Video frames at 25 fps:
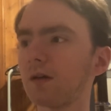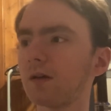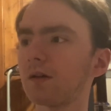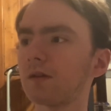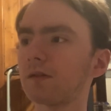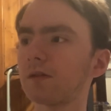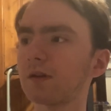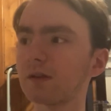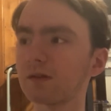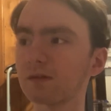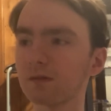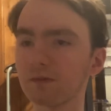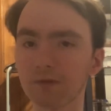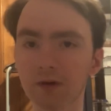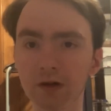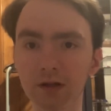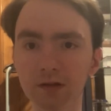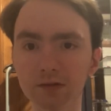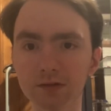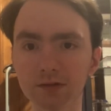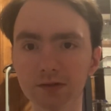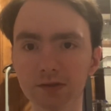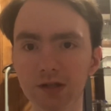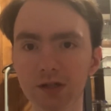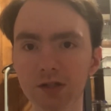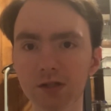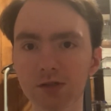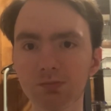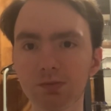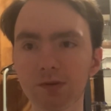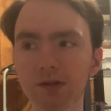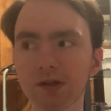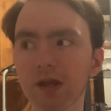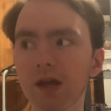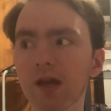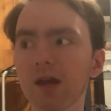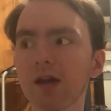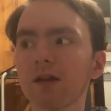Then the final stage
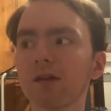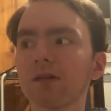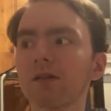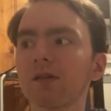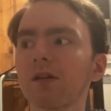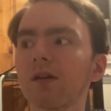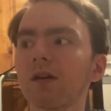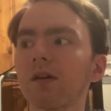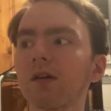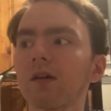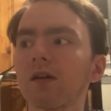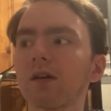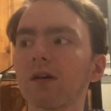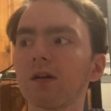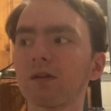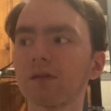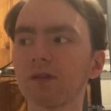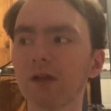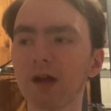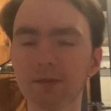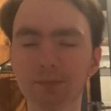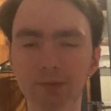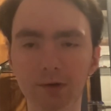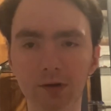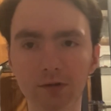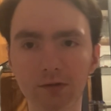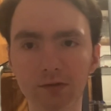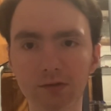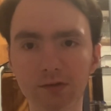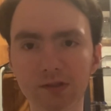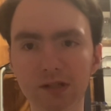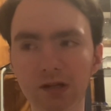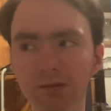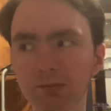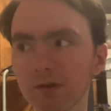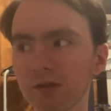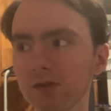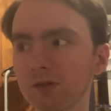began on lap
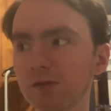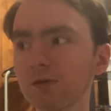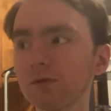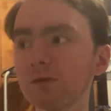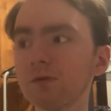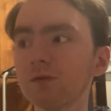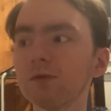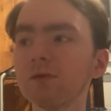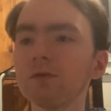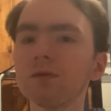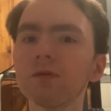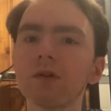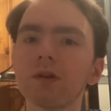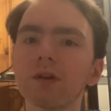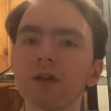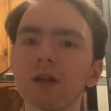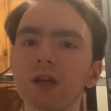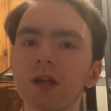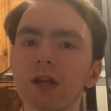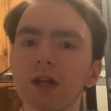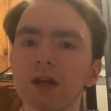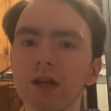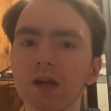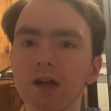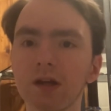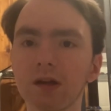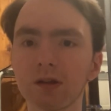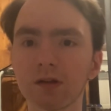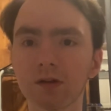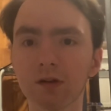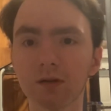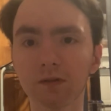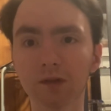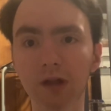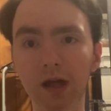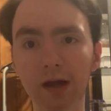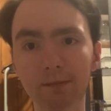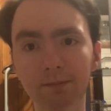172, and
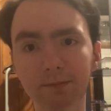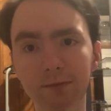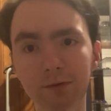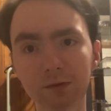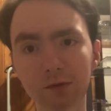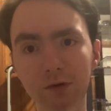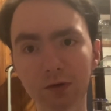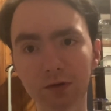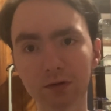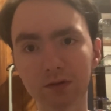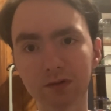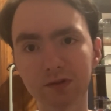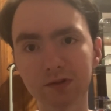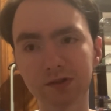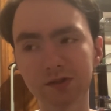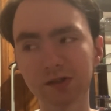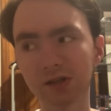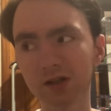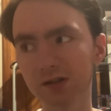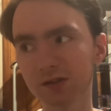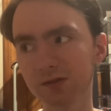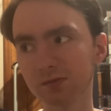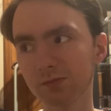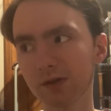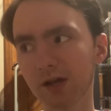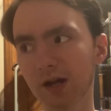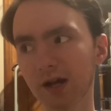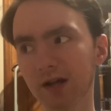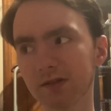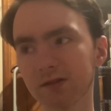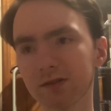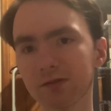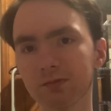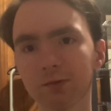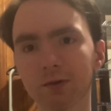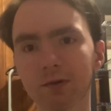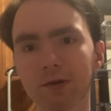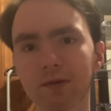on lap 206 we had
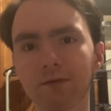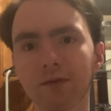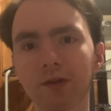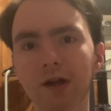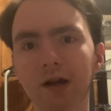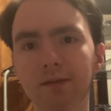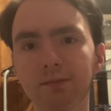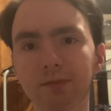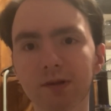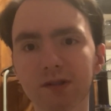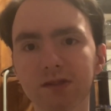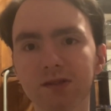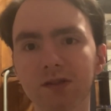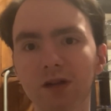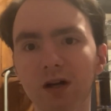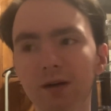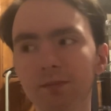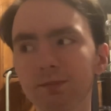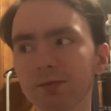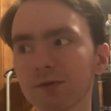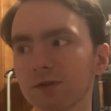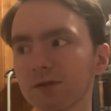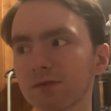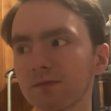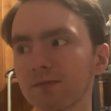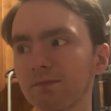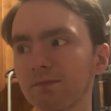some green flag pit stops.